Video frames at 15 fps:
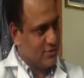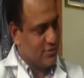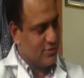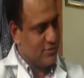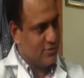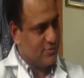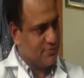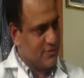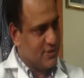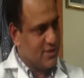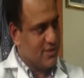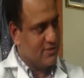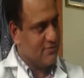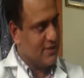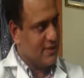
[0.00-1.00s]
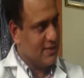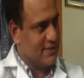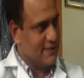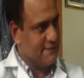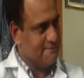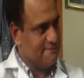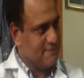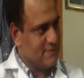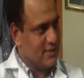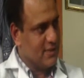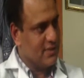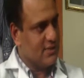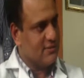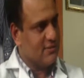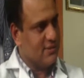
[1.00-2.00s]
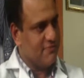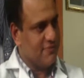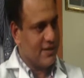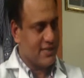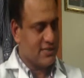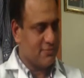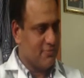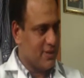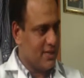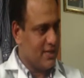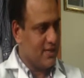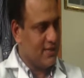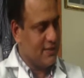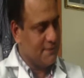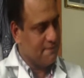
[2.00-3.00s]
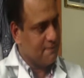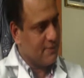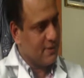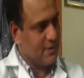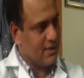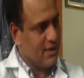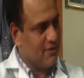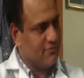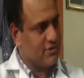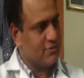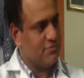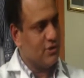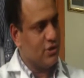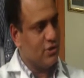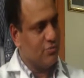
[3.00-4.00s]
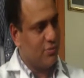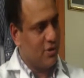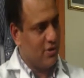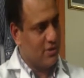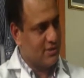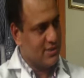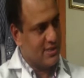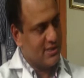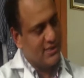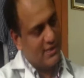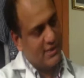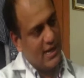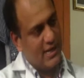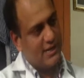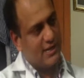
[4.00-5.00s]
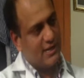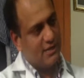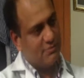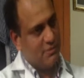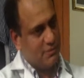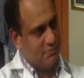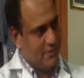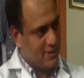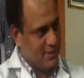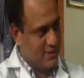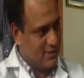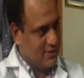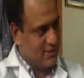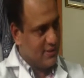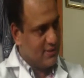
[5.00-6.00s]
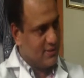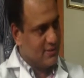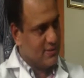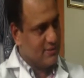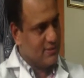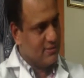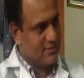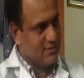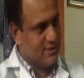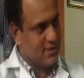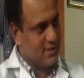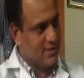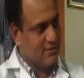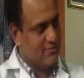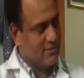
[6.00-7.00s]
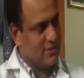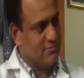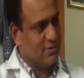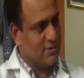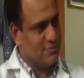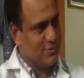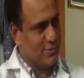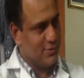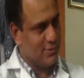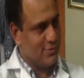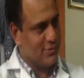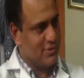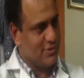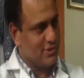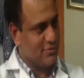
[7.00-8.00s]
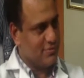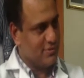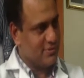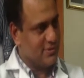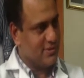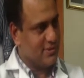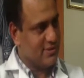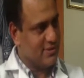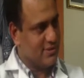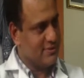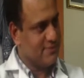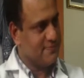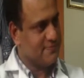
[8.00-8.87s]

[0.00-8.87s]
So it is very, it affects mainly after menopause and elderly people. They are very much prone to osteoporosis.